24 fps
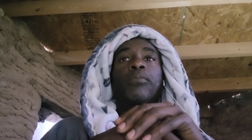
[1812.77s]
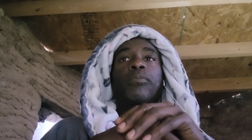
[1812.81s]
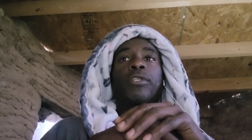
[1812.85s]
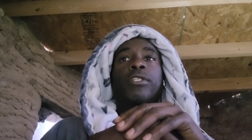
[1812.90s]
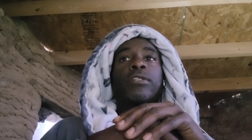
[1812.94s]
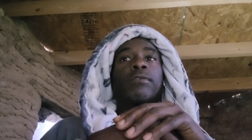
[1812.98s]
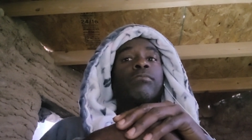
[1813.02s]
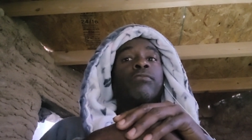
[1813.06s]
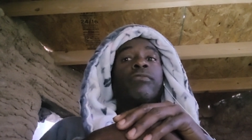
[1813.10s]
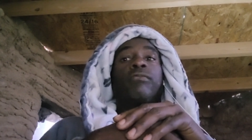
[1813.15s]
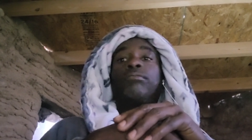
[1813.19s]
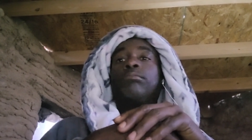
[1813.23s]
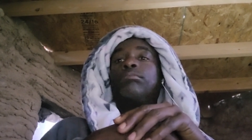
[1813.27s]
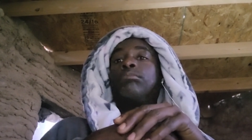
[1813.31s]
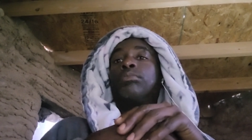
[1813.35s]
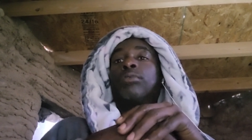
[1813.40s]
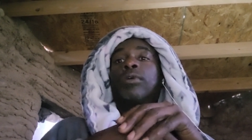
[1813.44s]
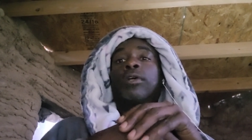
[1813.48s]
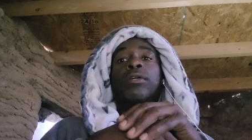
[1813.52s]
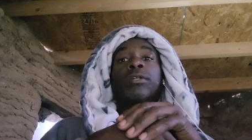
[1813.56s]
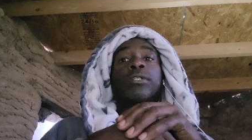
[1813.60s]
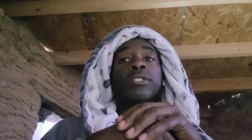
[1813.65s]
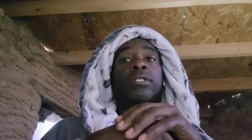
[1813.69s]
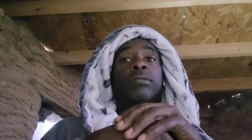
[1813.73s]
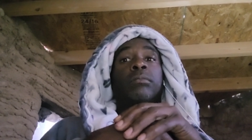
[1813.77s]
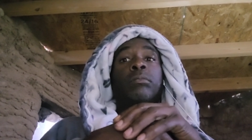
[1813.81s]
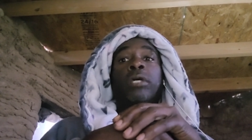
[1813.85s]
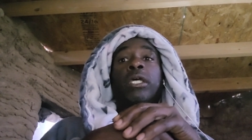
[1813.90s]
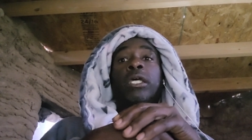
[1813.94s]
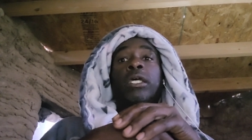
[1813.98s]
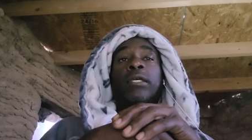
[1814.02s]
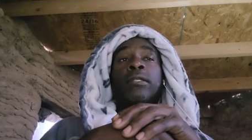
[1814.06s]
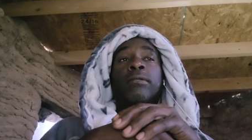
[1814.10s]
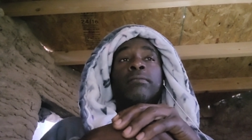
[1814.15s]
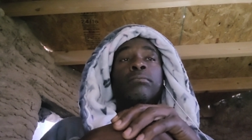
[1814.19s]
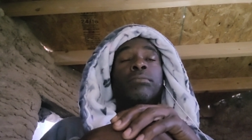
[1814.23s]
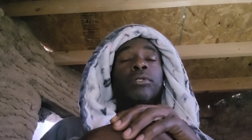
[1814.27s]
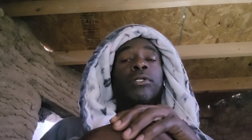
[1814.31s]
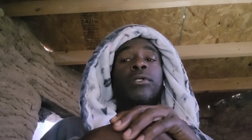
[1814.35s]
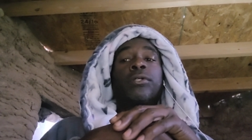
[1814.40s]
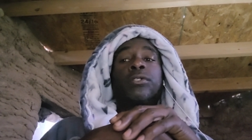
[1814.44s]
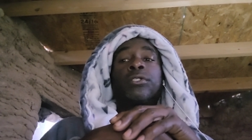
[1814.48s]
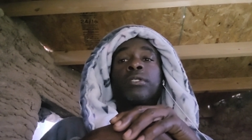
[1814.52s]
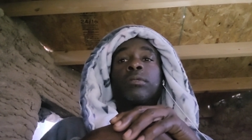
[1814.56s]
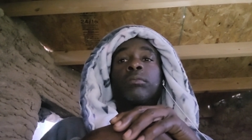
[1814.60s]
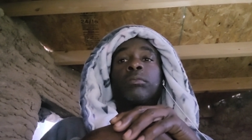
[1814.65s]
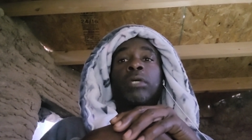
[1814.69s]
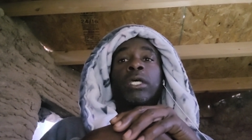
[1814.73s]
He's a brilliant man,
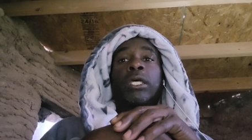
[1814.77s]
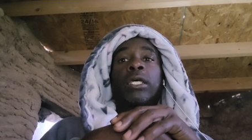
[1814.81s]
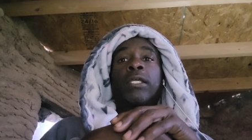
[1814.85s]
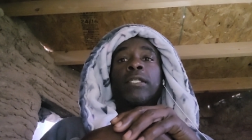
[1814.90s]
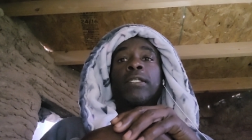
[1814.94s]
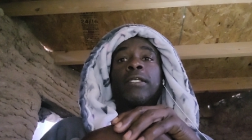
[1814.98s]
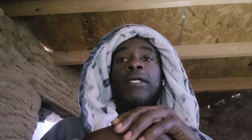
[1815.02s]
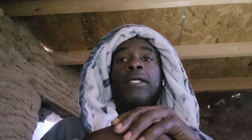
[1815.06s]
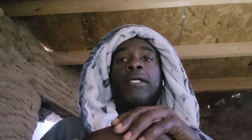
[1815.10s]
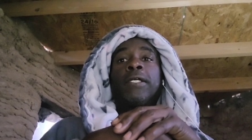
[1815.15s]
brilliant man.